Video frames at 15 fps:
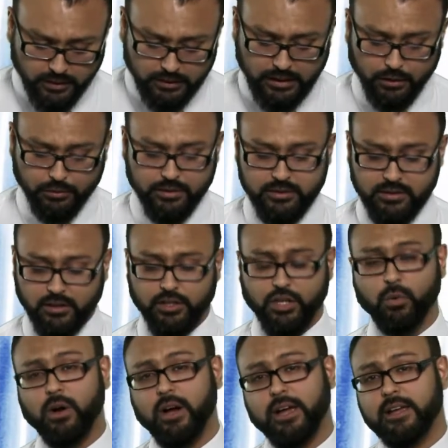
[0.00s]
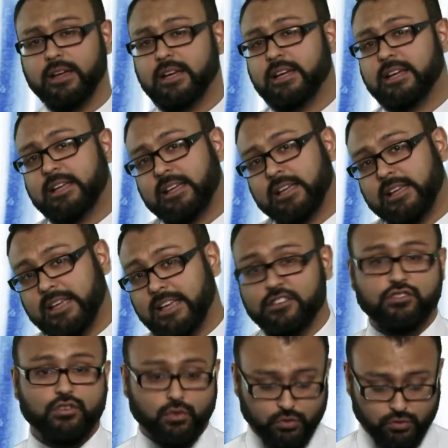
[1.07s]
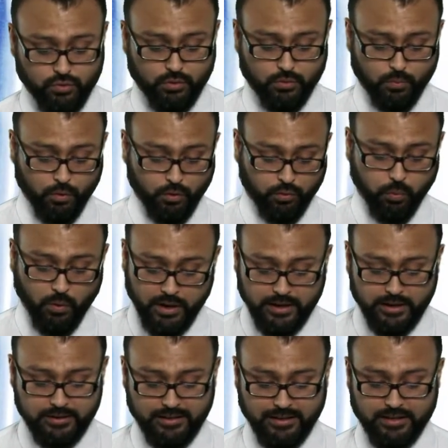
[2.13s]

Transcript: Now, the DLQI is used worldwide.